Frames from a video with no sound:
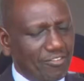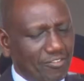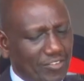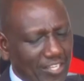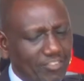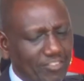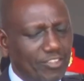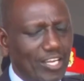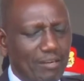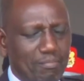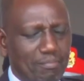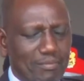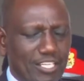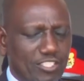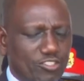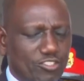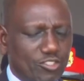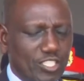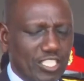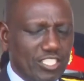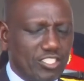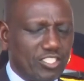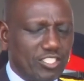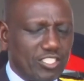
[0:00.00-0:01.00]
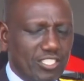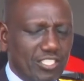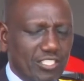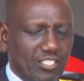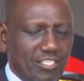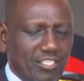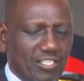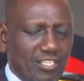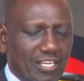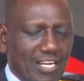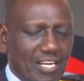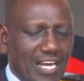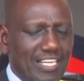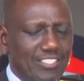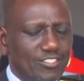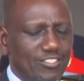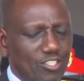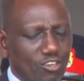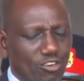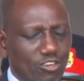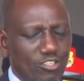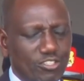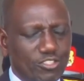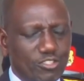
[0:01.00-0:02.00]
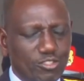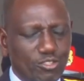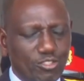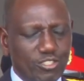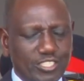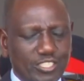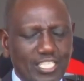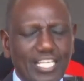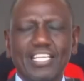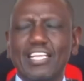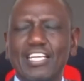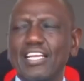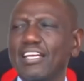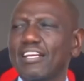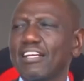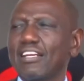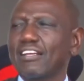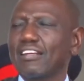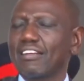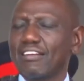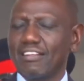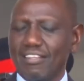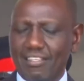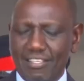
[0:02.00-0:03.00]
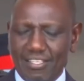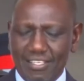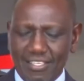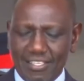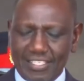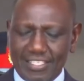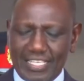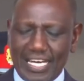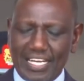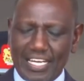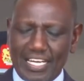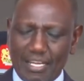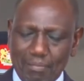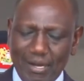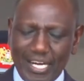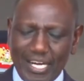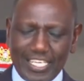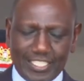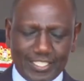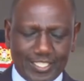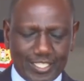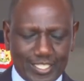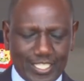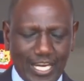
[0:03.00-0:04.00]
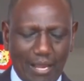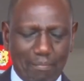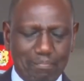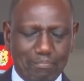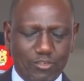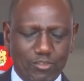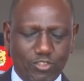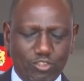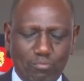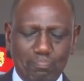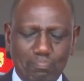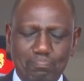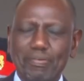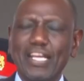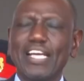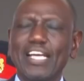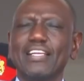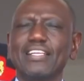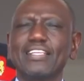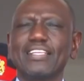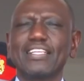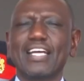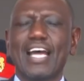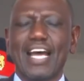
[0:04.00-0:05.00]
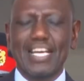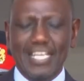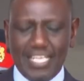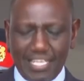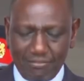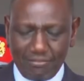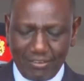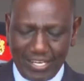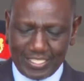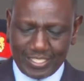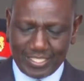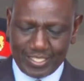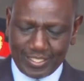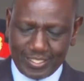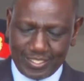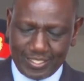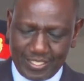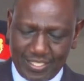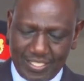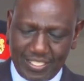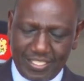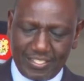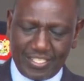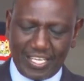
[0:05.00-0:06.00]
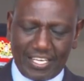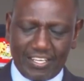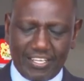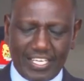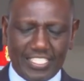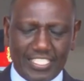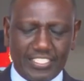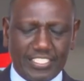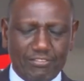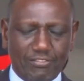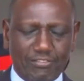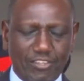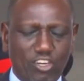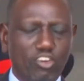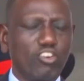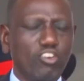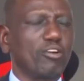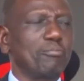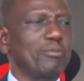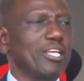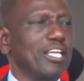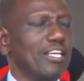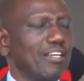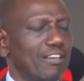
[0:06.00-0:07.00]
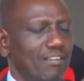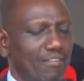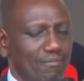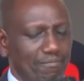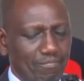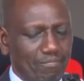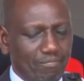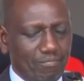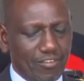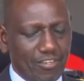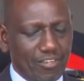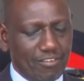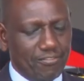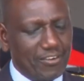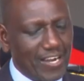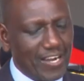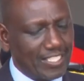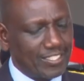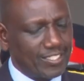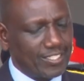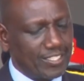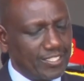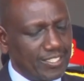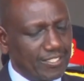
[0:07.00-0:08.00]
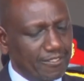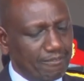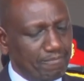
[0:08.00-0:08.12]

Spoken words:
This administration has also taken deliberate steps to build and invest in the creative economy. First,